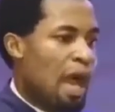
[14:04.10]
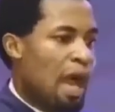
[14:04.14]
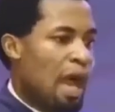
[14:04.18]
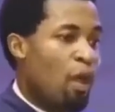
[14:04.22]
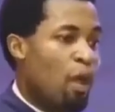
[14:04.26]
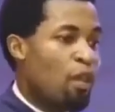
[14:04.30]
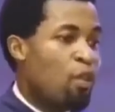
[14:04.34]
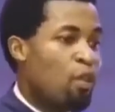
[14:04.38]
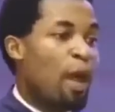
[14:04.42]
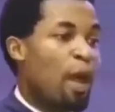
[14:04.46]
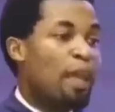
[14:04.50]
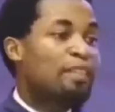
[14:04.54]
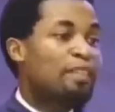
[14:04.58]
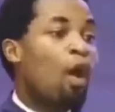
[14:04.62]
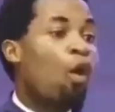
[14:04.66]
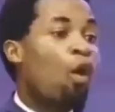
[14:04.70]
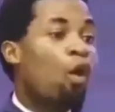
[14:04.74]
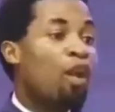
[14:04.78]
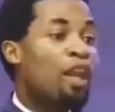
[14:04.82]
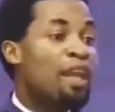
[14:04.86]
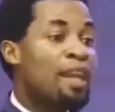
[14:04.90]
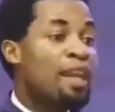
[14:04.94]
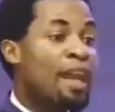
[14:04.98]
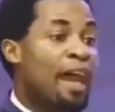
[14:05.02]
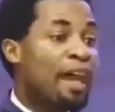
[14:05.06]
And when you enter
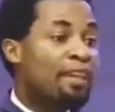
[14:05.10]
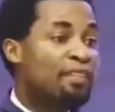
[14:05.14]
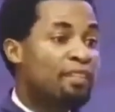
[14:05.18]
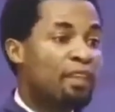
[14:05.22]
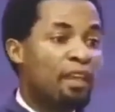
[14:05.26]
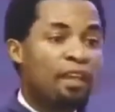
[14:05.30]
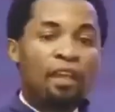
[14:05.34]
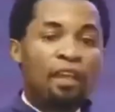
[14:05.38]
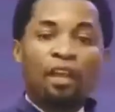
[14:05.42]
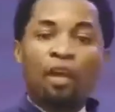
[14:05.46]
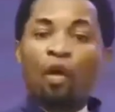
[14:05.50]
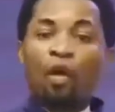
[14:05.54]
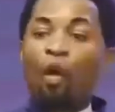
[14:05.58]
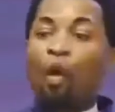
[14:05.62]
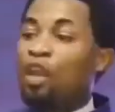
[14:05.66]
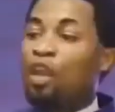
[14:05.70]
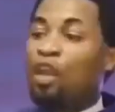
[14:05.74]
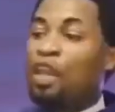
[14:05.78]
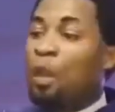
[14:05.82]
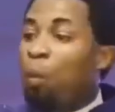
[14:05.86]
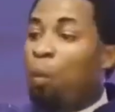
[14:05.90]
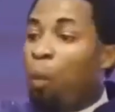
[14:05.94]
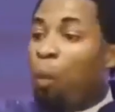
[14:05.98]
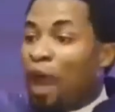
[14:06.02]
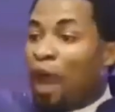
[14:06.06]
holiness,
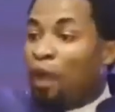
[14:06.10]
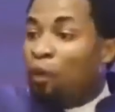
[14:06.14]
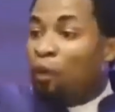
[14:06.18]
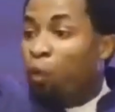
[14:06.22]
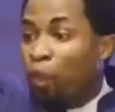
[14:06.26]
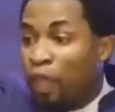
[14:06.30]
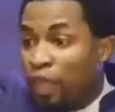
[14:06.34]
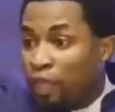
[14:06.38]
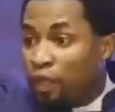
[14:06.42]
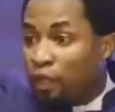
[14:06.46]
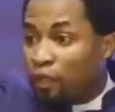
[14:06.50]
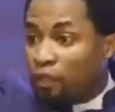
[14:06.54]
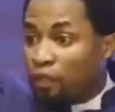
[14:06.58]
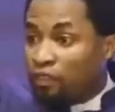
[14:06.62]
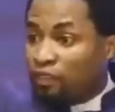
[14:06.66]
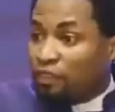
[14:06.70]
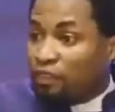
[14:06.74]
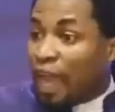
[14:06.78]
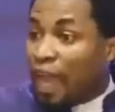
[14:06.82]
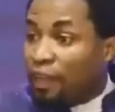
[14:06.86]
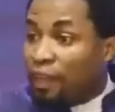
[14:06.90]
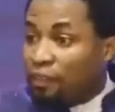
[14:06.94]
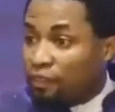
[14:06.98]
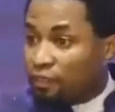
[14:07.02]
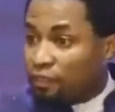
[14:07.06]
only one will
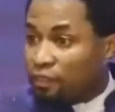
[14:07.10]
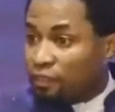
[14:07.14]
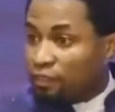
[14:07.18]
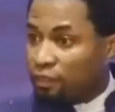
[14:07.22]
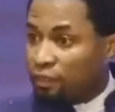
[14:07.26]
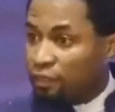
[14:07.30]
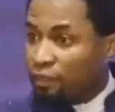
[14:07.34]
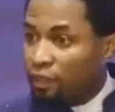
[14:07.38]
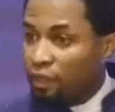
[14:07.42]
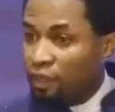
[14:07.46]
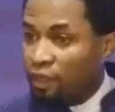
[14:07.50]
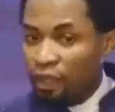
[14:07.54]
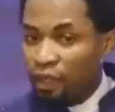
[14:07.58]
stands.